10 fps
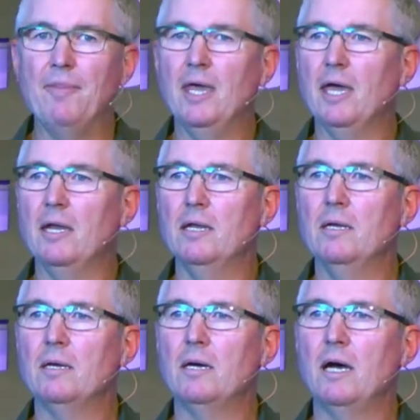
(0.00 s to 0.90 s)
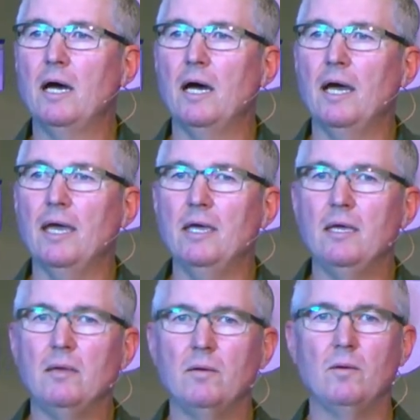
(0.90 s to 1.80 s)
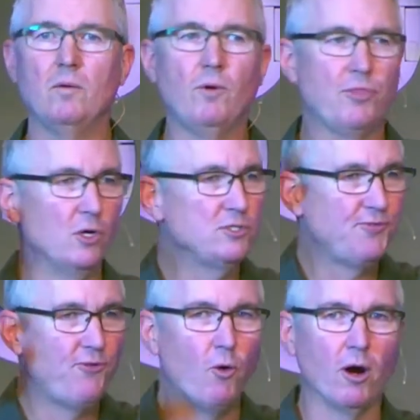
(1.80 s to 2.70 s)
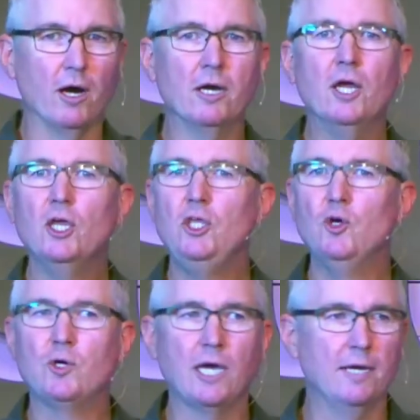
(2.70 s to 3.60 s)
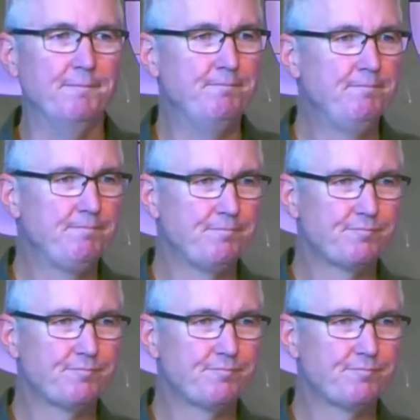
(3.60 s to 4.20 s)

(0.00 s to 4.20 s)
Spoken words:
And then with those four, you can